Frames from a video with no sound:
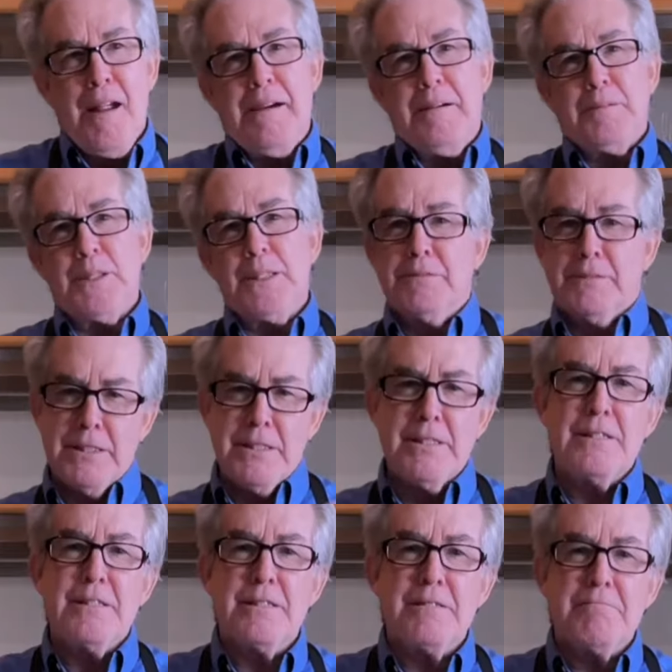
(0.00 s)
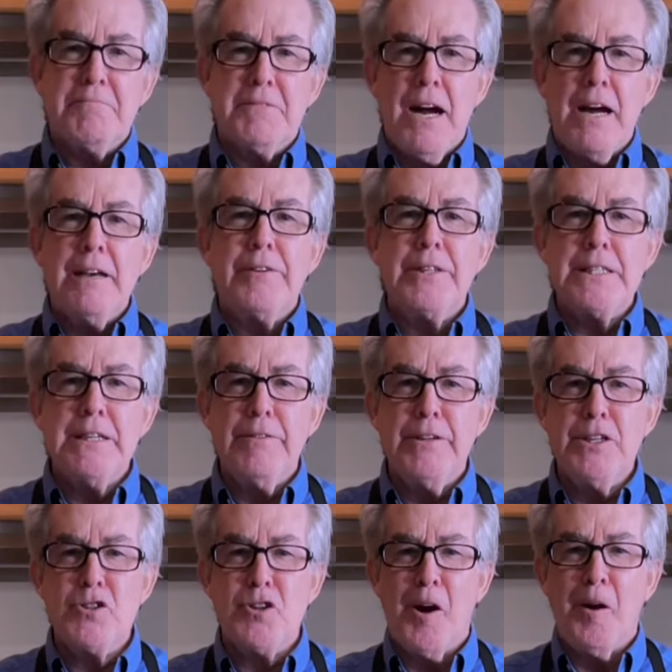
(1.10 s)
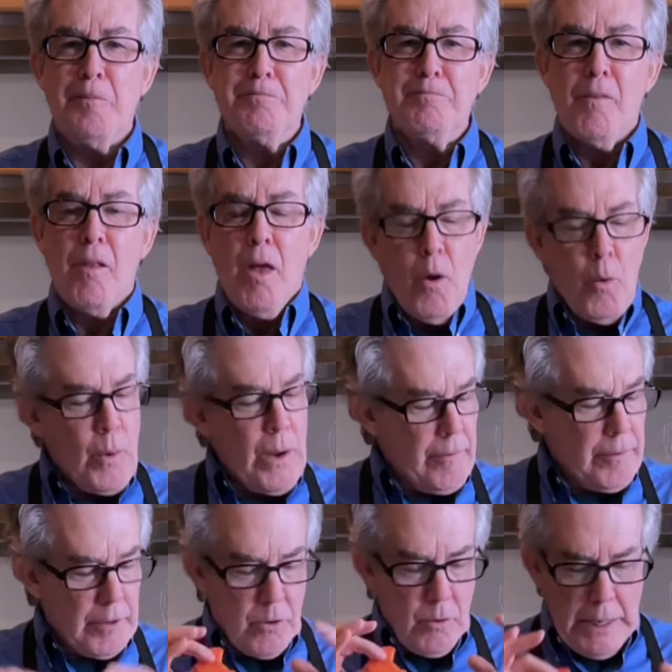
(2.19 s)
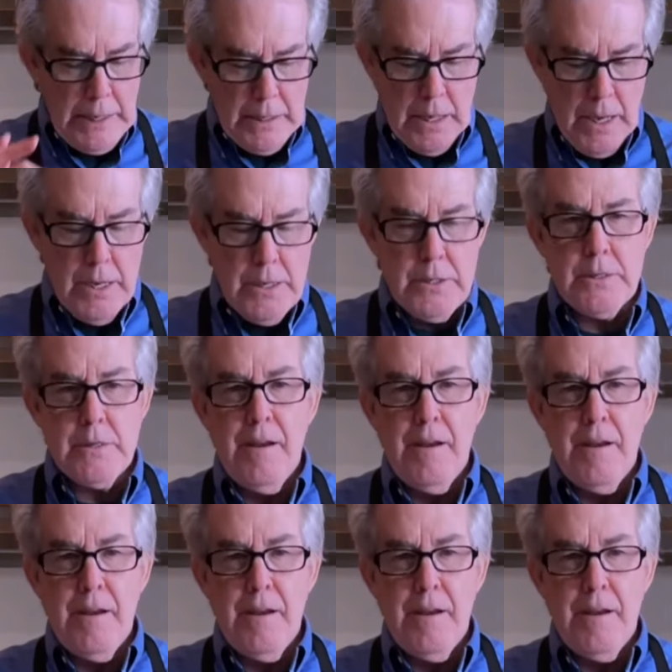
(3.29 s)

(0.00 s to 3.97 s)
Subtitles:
Well, this is kind of a TV show. We have a great guest.